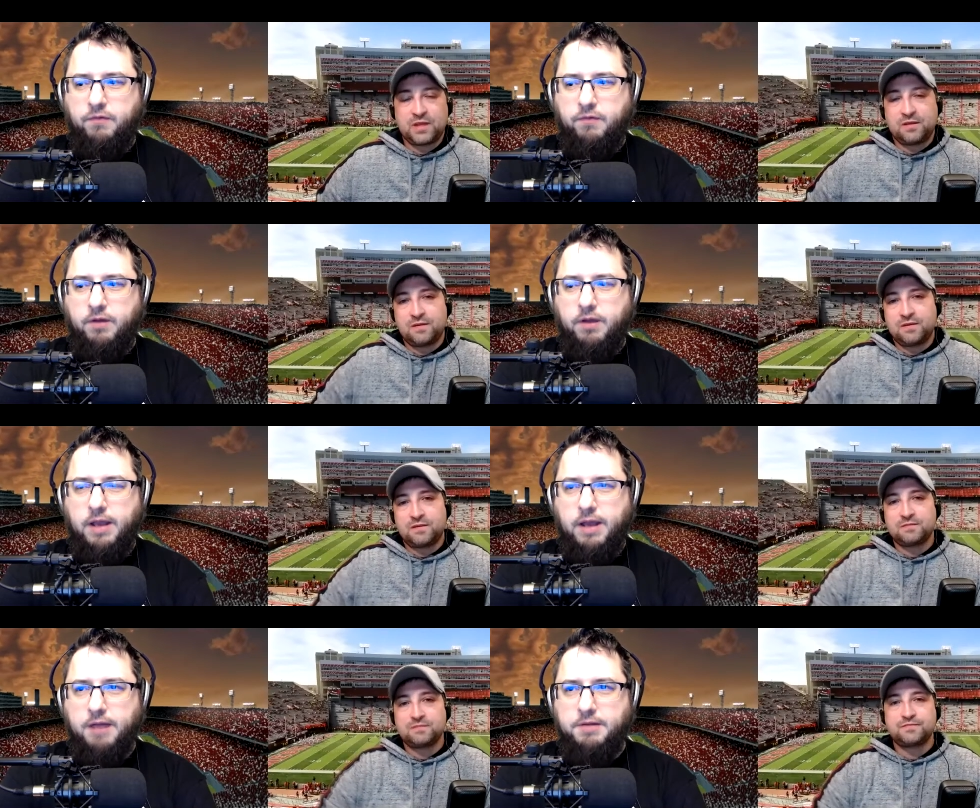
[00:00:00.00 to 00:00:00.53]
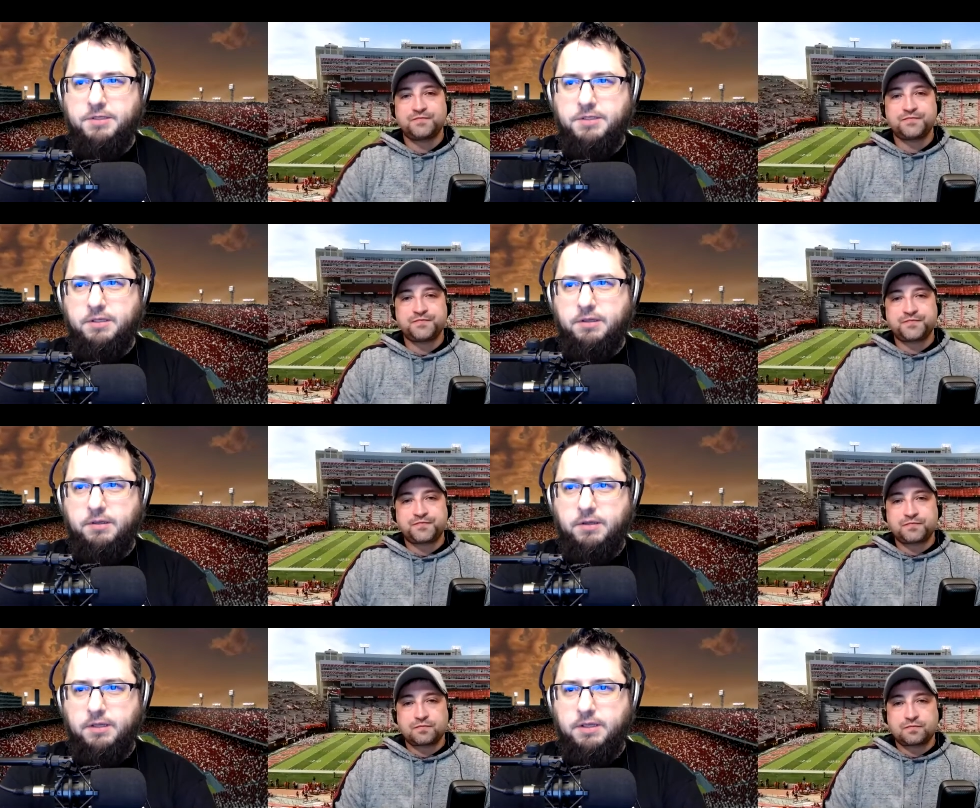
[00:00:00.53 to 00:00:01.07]
Speaker 1: announced
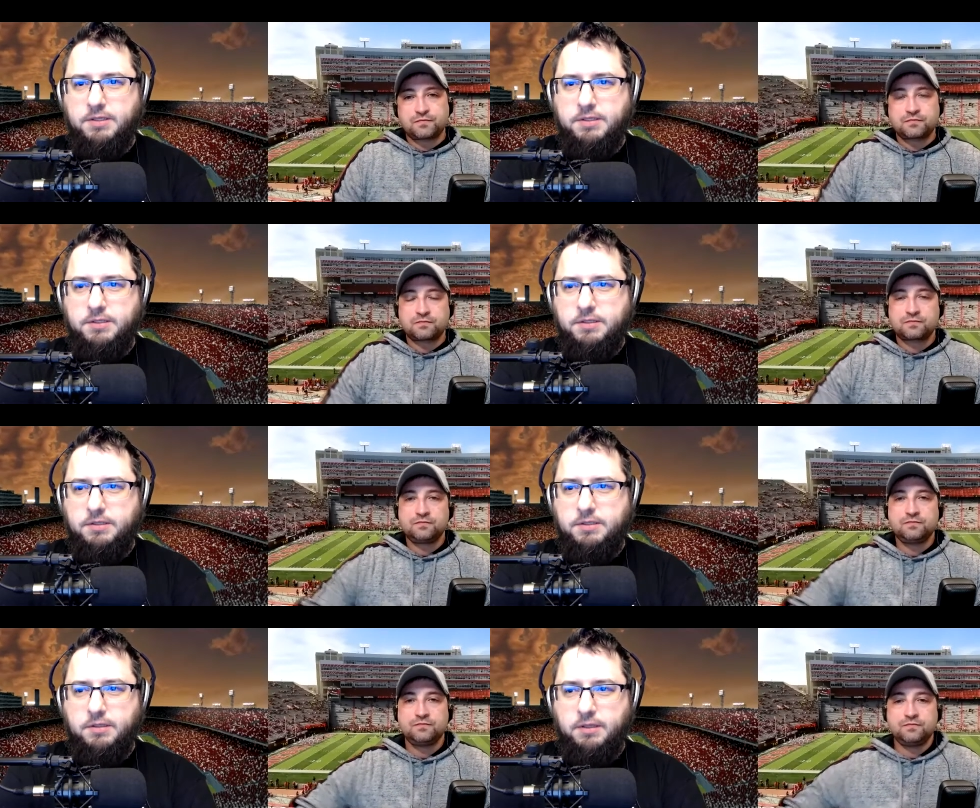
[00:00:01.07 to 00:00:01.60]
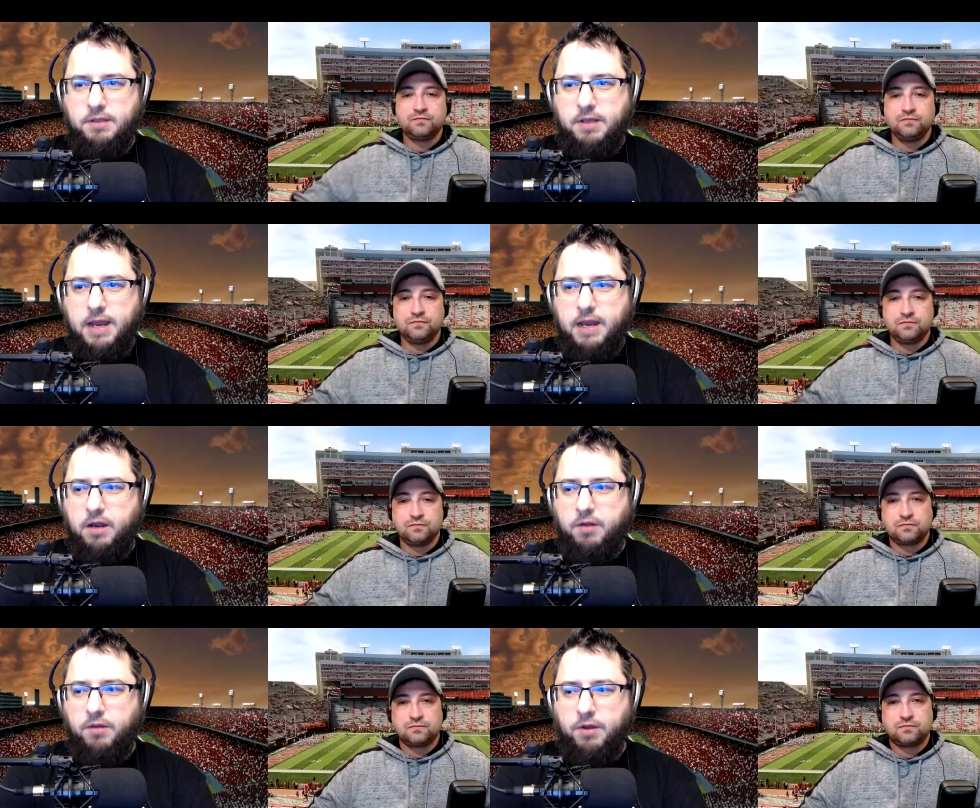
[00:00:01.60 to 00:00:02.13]
this
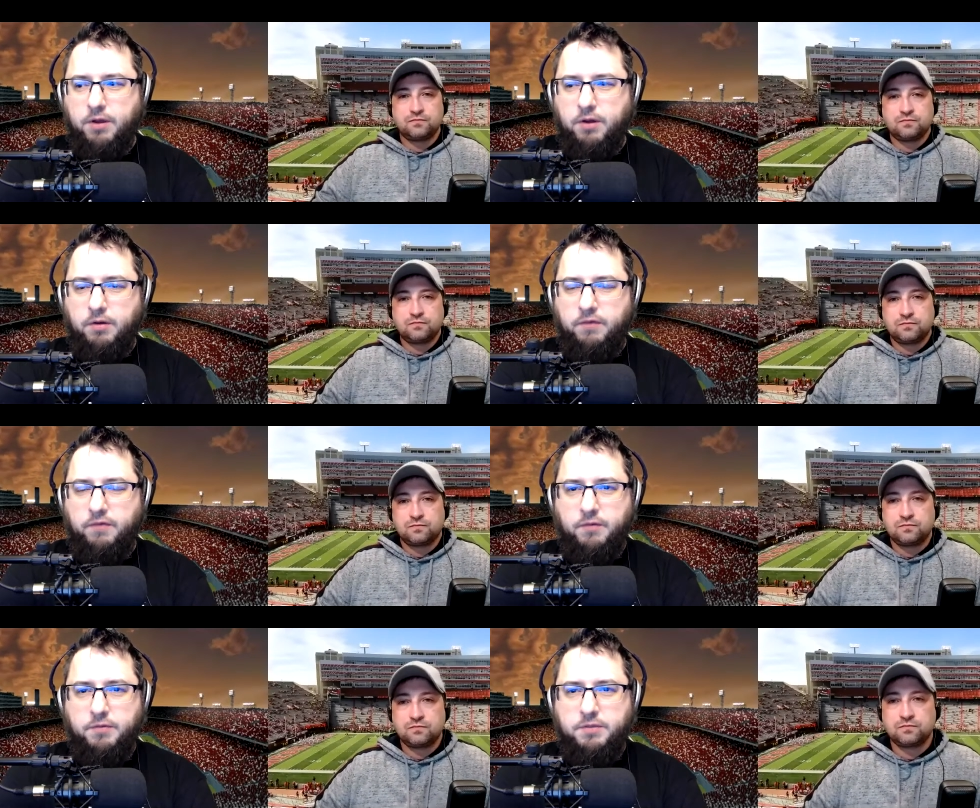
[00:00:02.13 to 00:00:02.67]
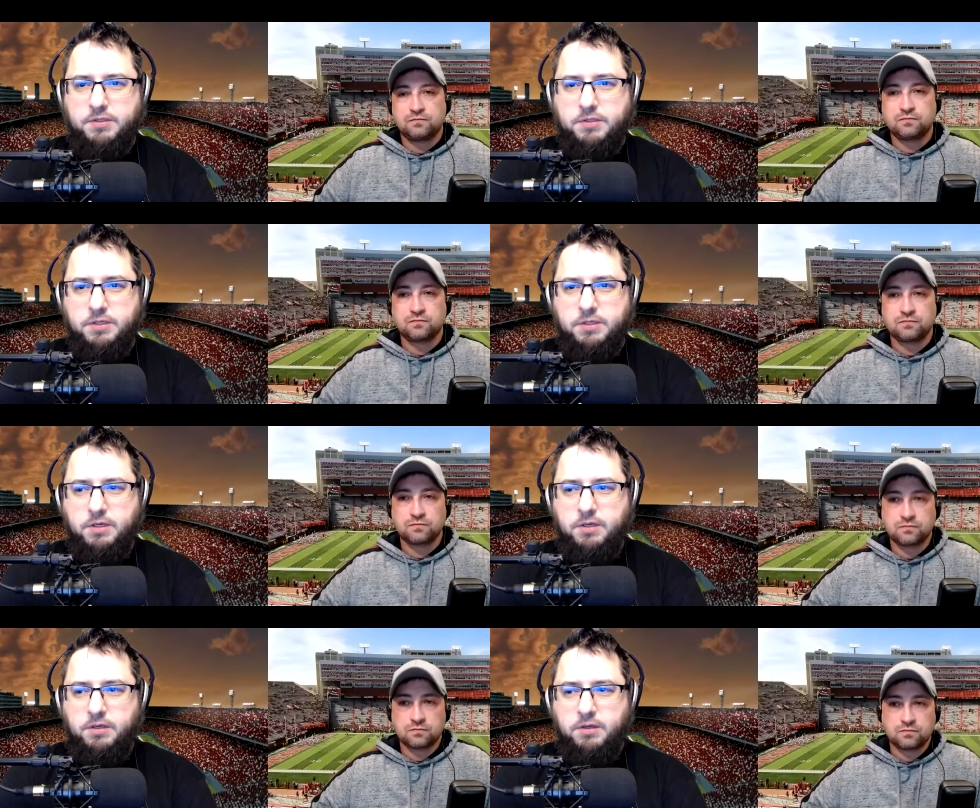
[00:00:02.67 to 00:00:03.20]
now, though, if it was,
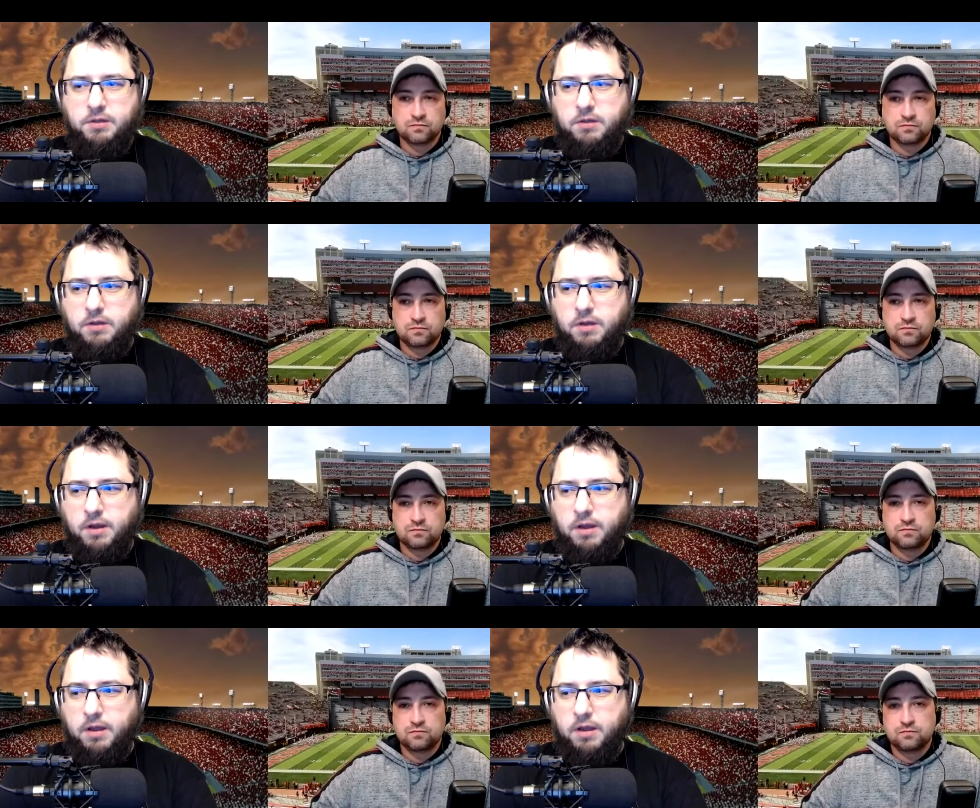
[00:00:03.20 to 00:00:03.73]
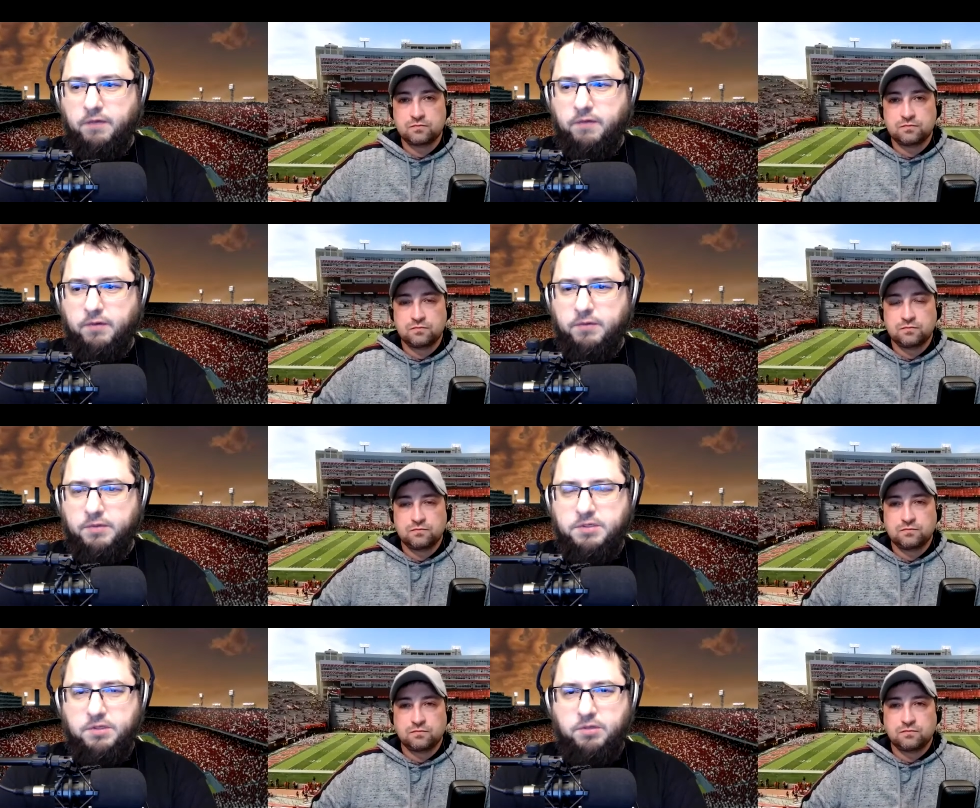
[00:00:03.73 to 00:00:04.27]
uh, if it
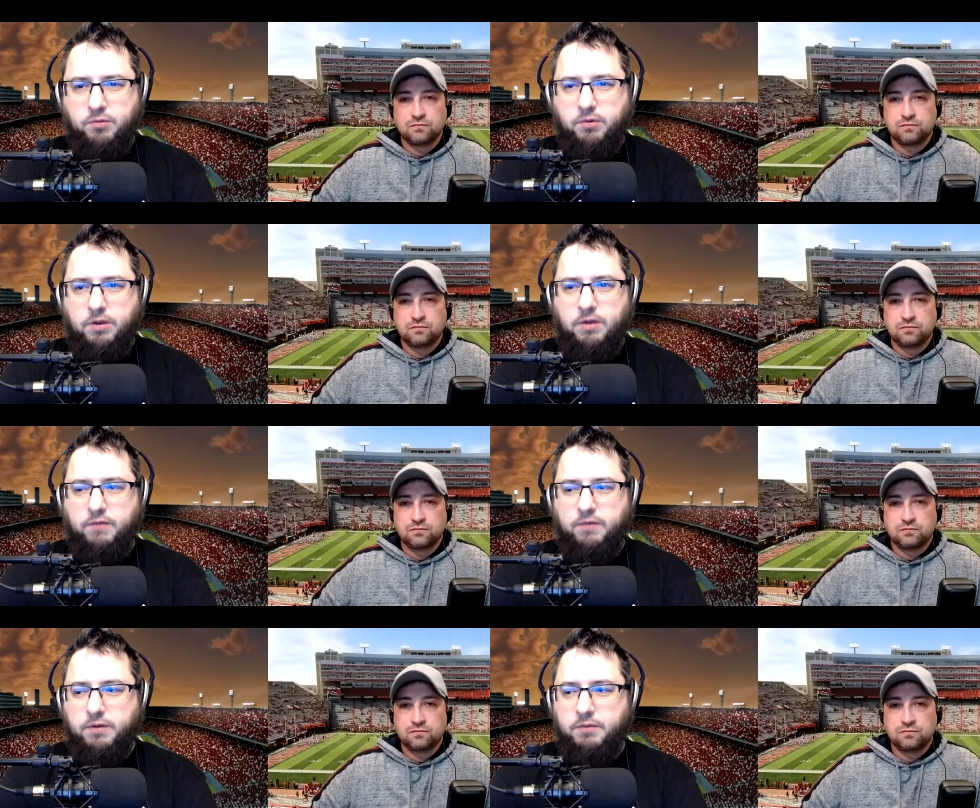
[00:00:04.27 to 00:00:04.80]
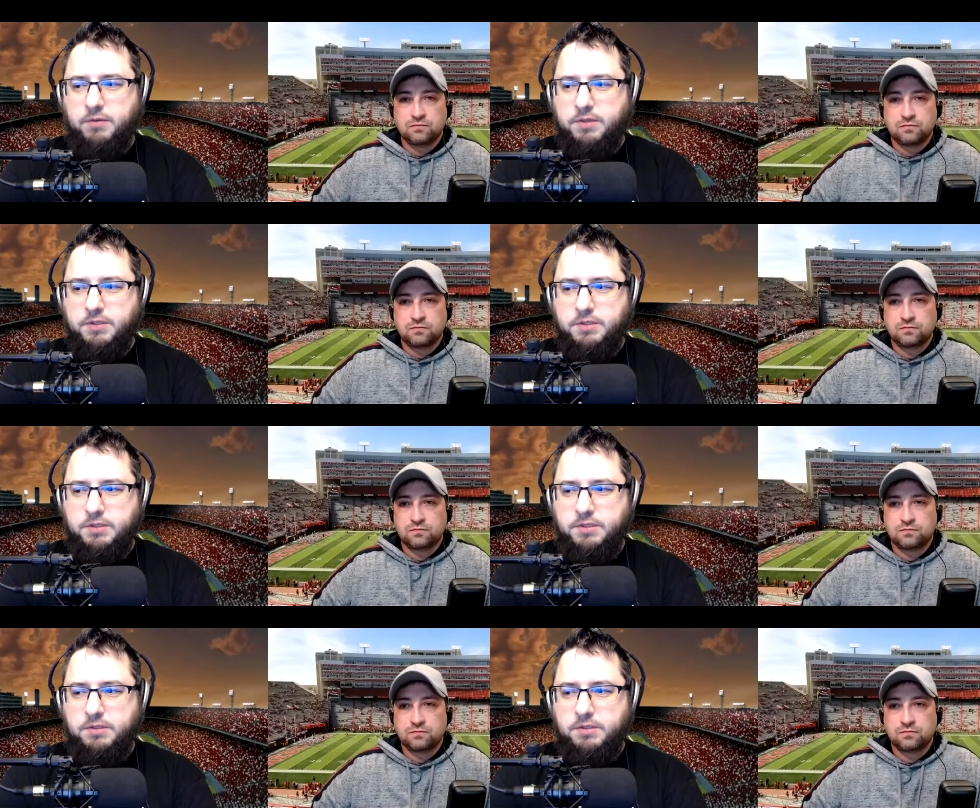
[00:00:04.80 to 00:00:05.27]
was three, if it was,